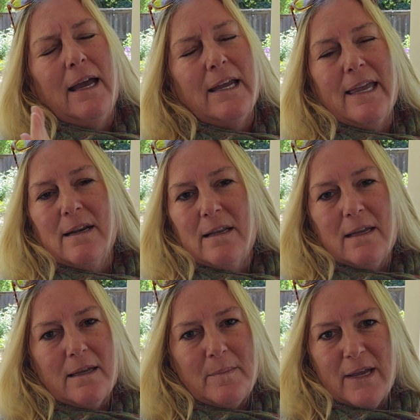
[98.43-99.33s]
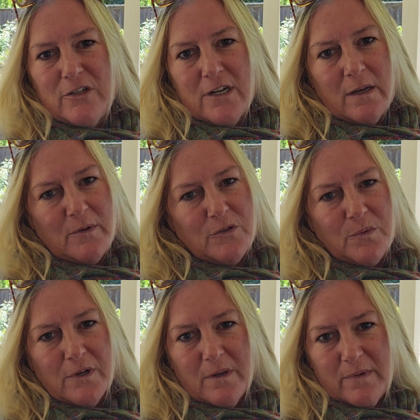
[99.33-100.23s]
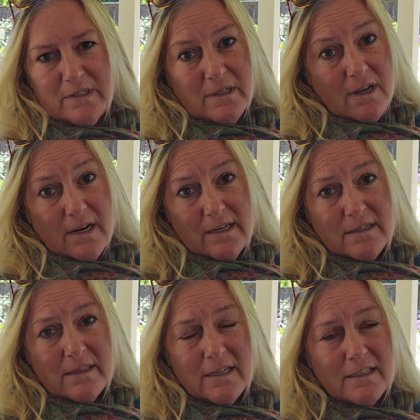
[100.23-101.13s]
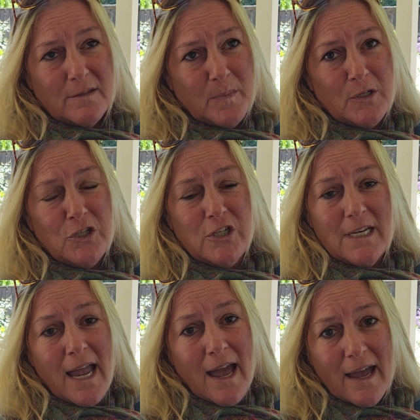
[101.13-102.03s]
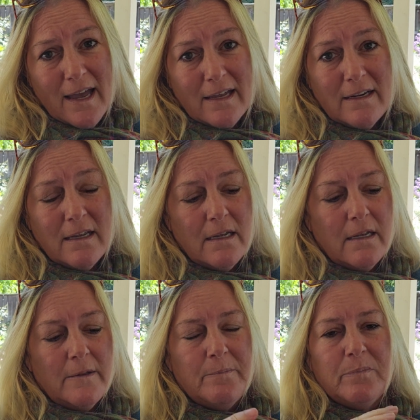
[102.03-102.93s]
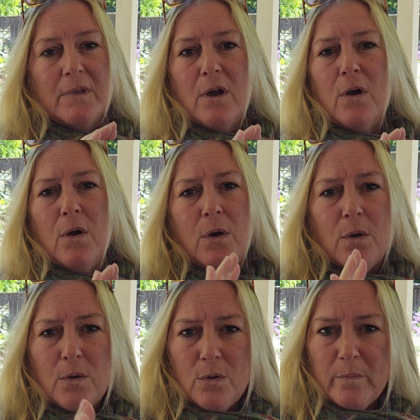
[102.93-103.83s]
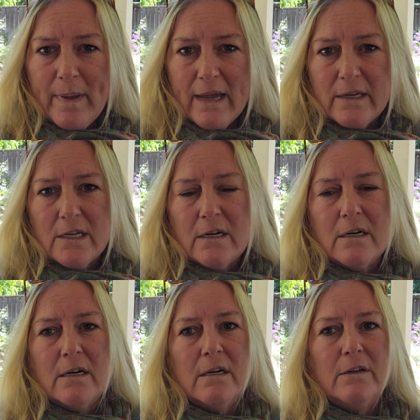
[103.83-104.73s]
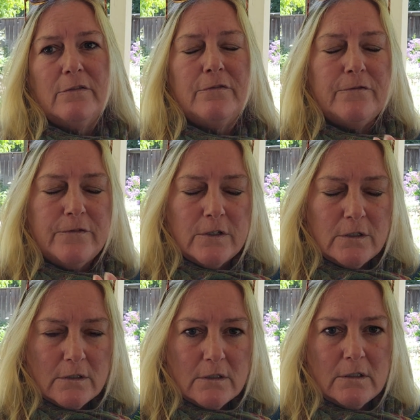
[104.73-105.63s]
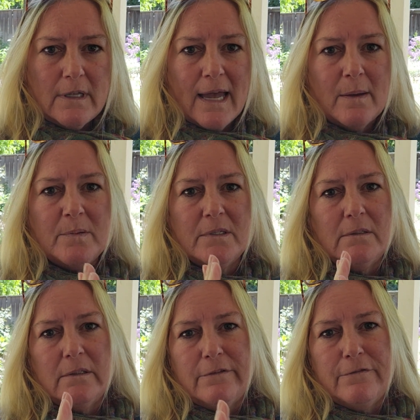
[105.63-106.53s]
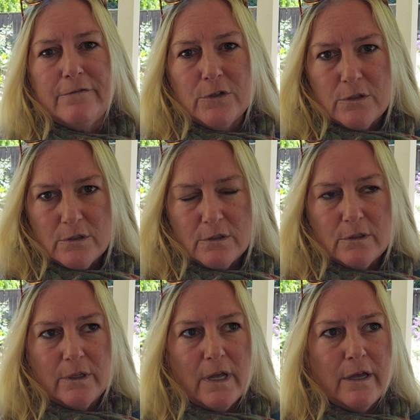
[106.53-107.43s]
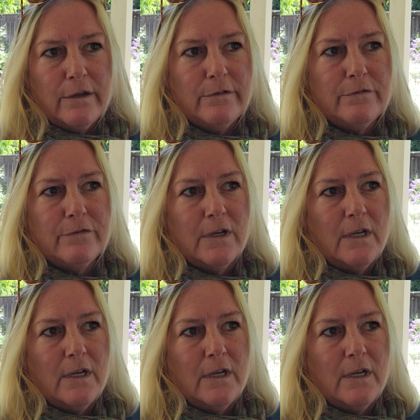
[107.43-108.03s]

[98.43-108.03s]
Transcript: I can't imagine how much work it must have gone into this, but she had a whole backyard full, absolutely full of